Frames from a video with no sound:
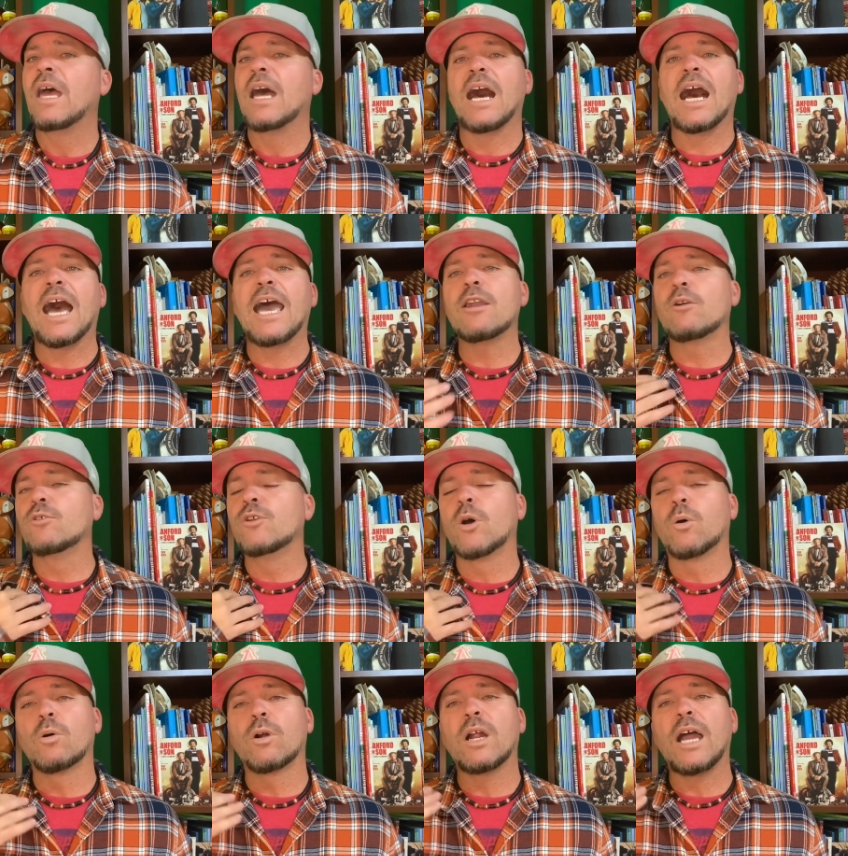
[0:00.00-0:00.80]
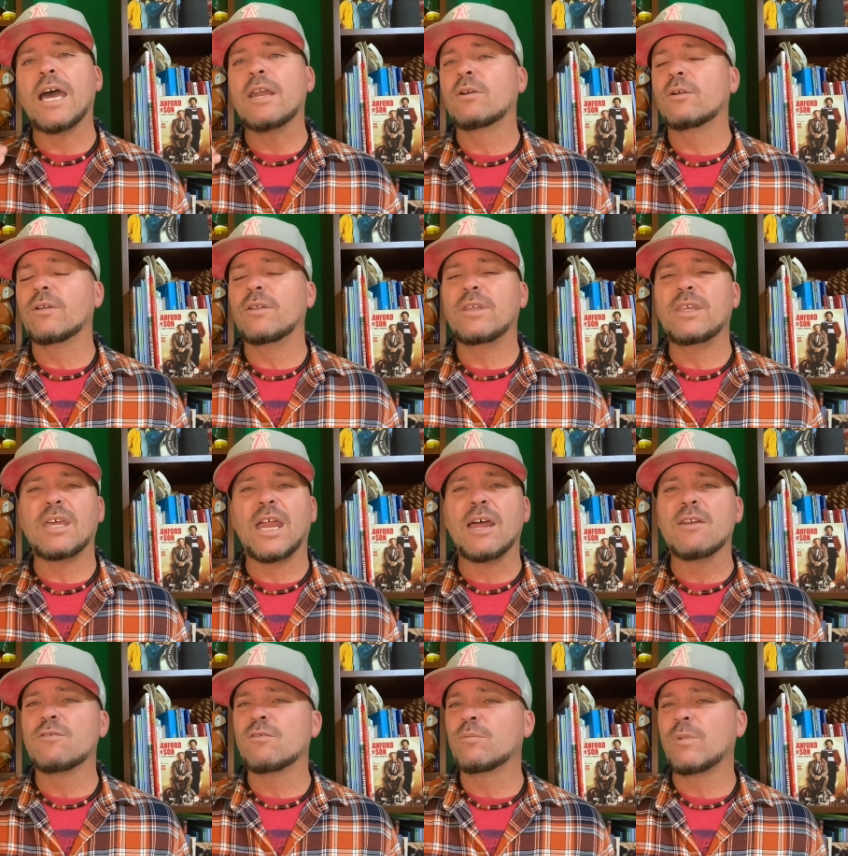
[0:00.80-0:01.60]
I don't know her. I don't
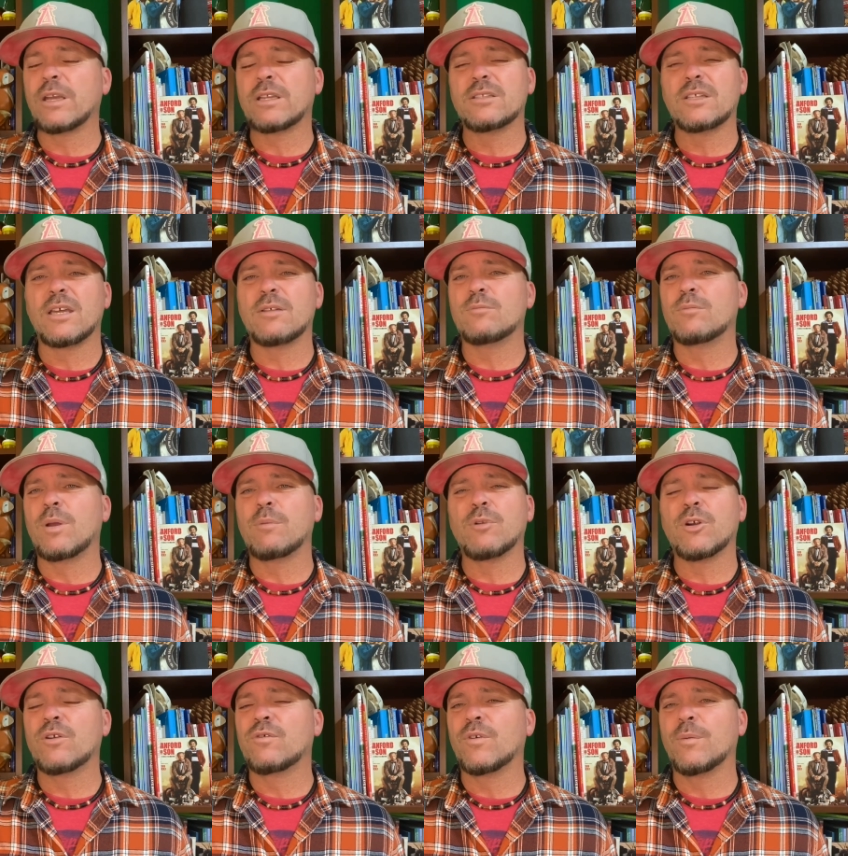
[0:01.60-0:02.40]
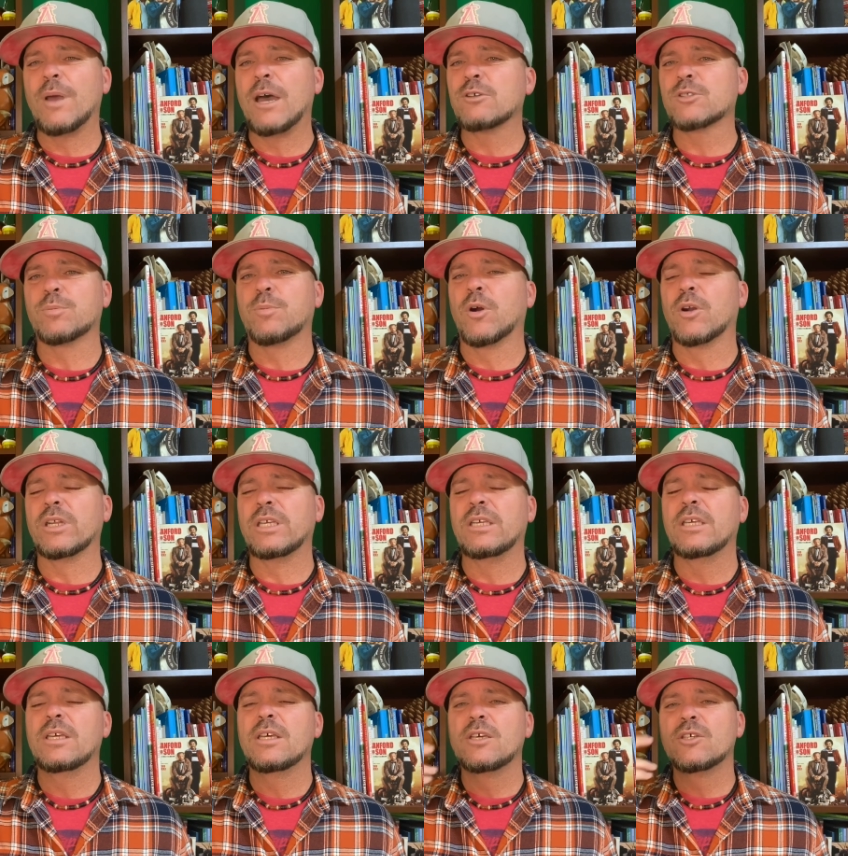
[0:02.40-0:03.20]
I don't even remember her from House Party.